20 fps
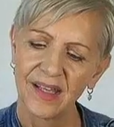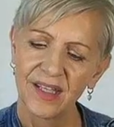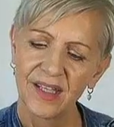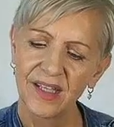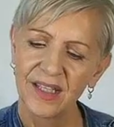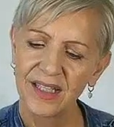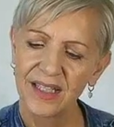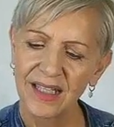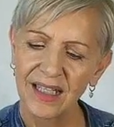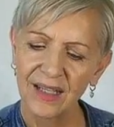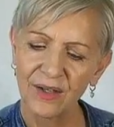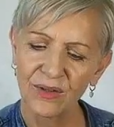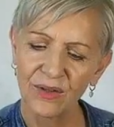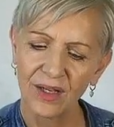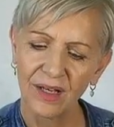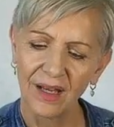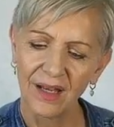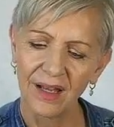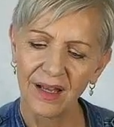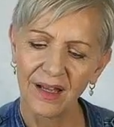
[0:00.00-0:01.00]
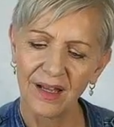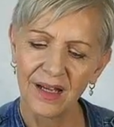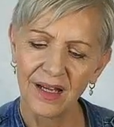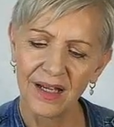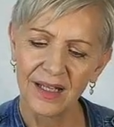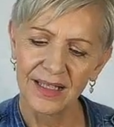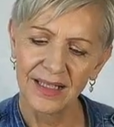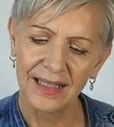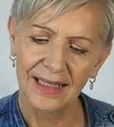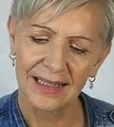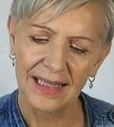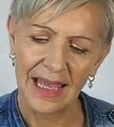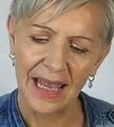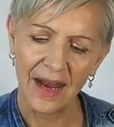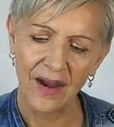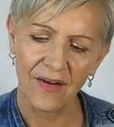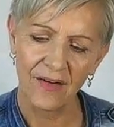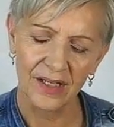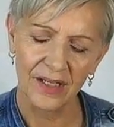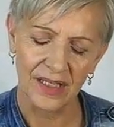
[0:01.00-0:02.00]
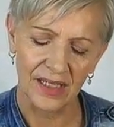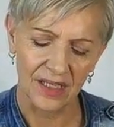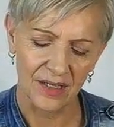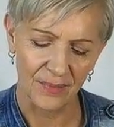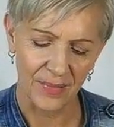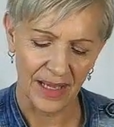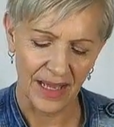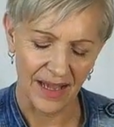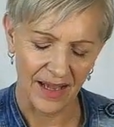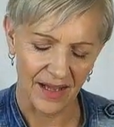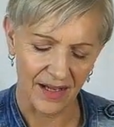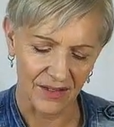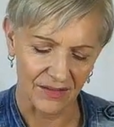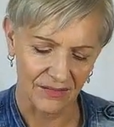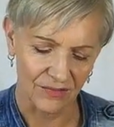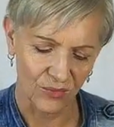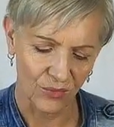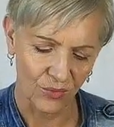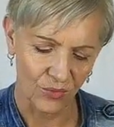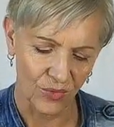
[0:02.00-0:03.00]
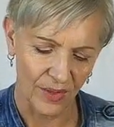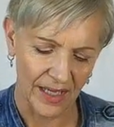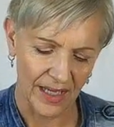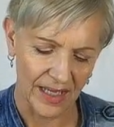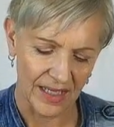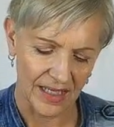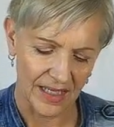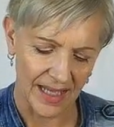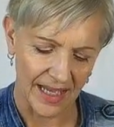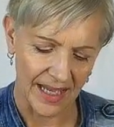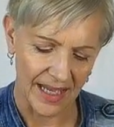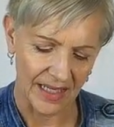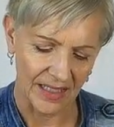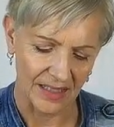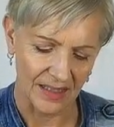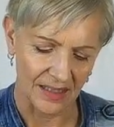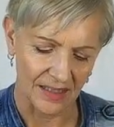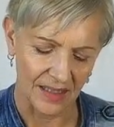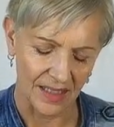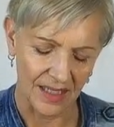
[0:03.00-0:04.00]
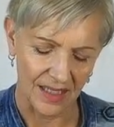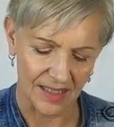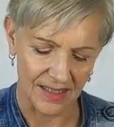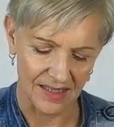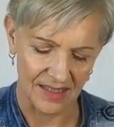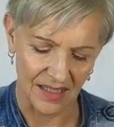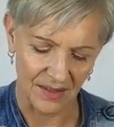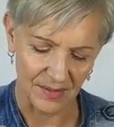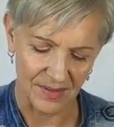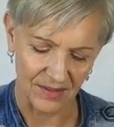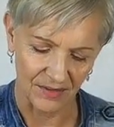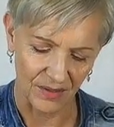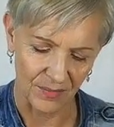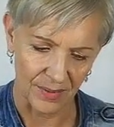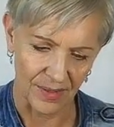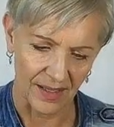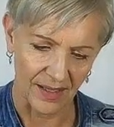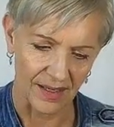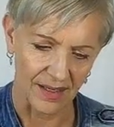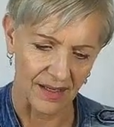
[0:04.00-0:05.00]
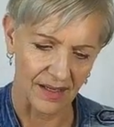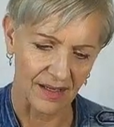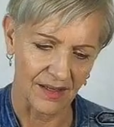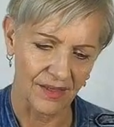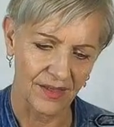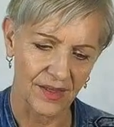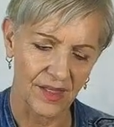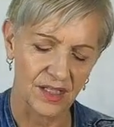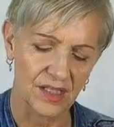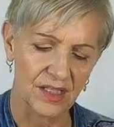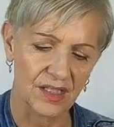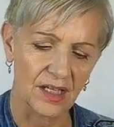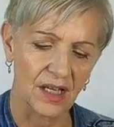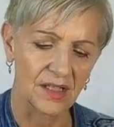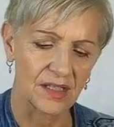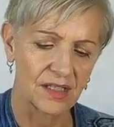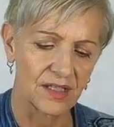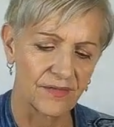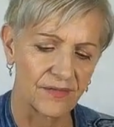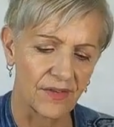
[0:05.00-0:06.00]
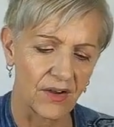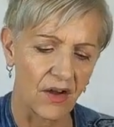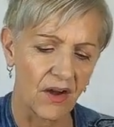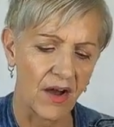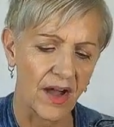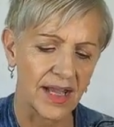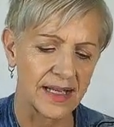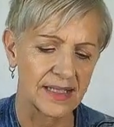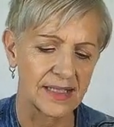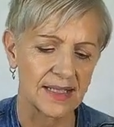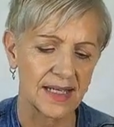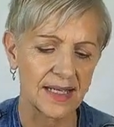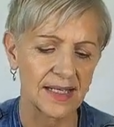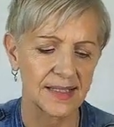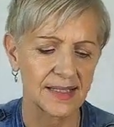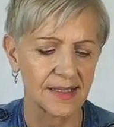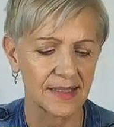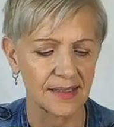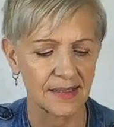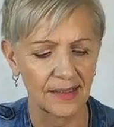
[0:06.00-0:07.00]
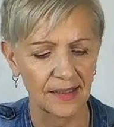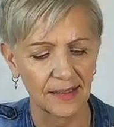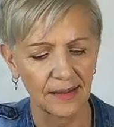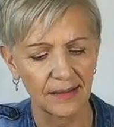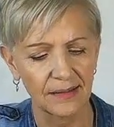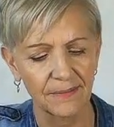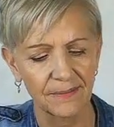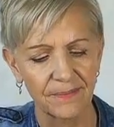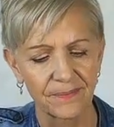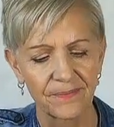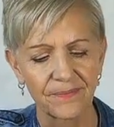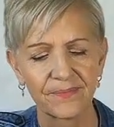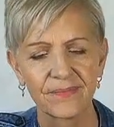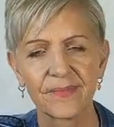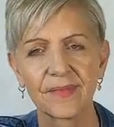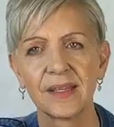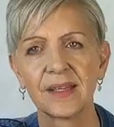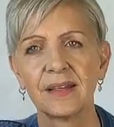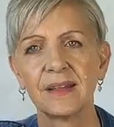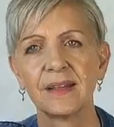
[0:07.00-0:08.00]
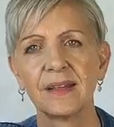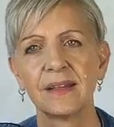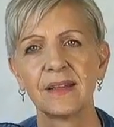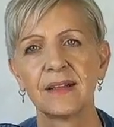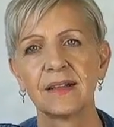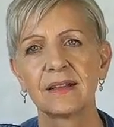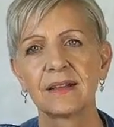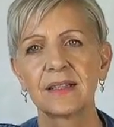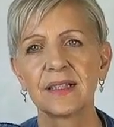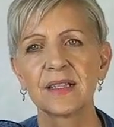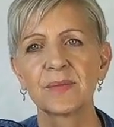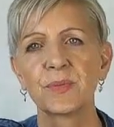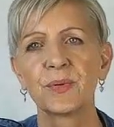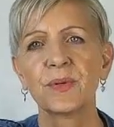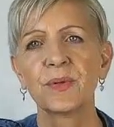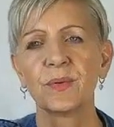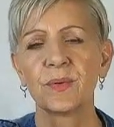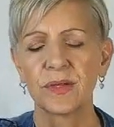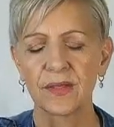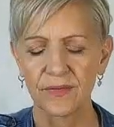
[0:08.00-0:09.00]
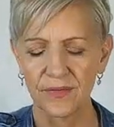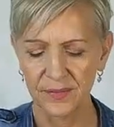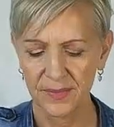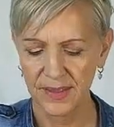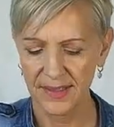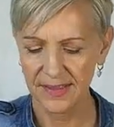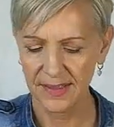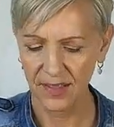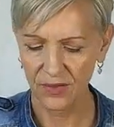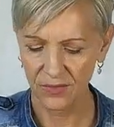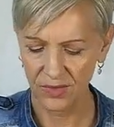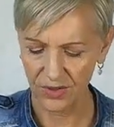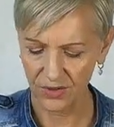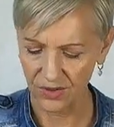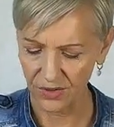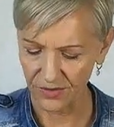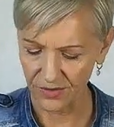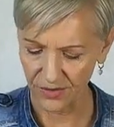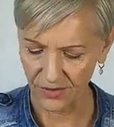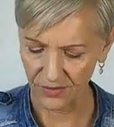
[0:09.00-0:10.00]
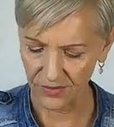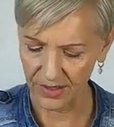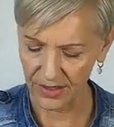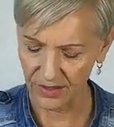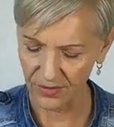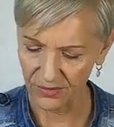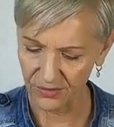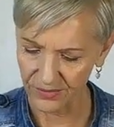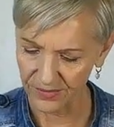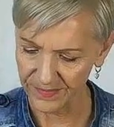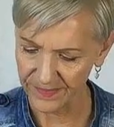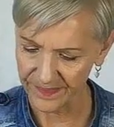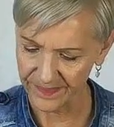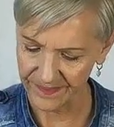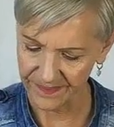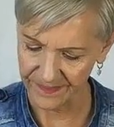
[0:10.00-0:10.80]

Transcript: You're going to get a lot of clarity about where you're headed and the next steps on your path, your divine destiny. All right, let's pull you one from the Sacred Earth Oracle.